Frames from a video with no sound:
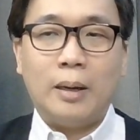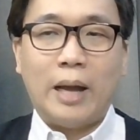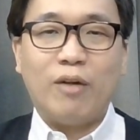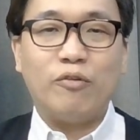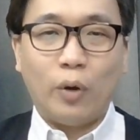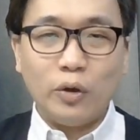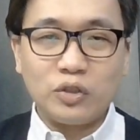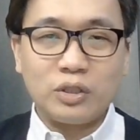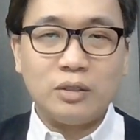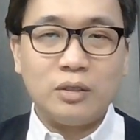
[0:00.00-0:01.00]

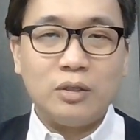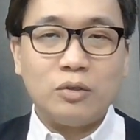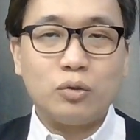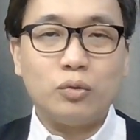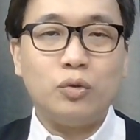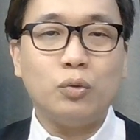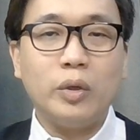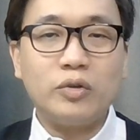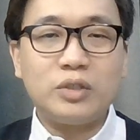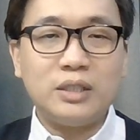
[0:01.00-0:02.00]
enforced. So you
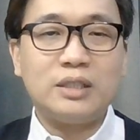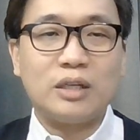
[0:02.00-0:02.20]
will see